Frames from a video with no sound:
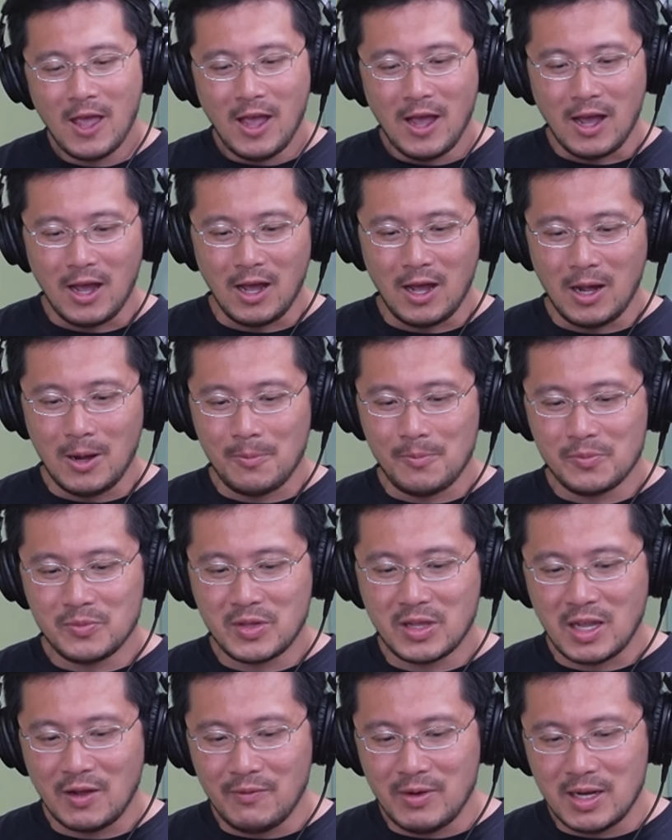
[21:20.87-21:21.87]
Um, the
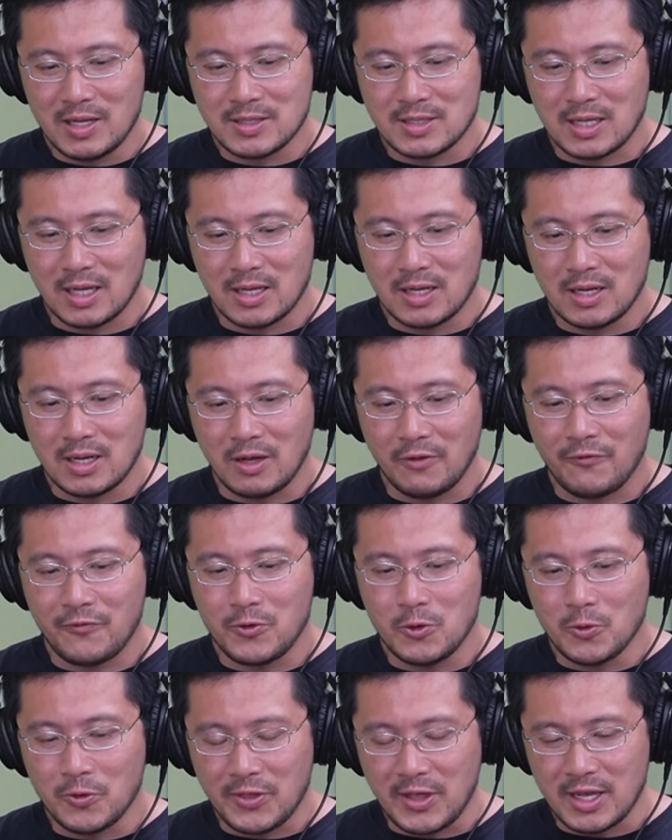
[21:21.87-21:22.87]
government has done a few
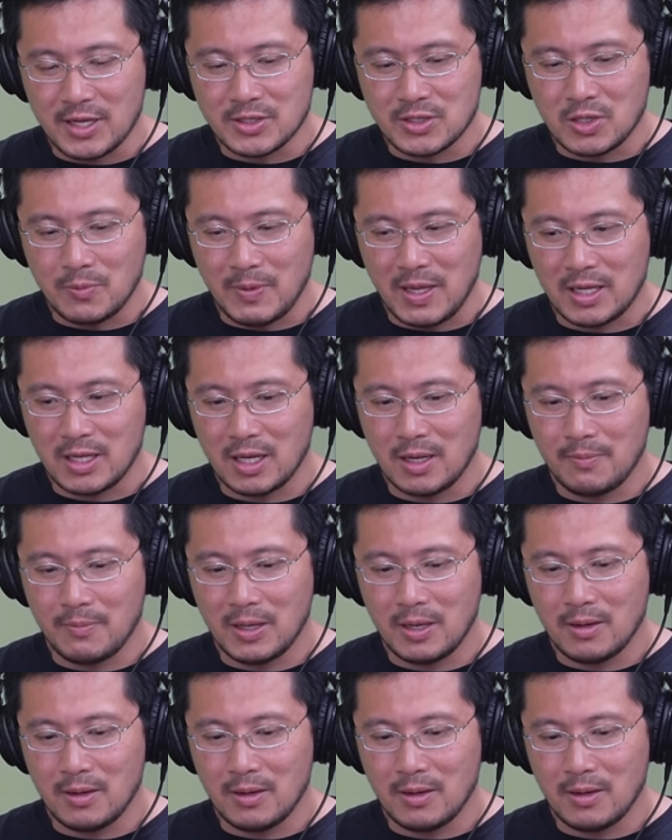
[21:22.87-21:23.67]
things to make it a bit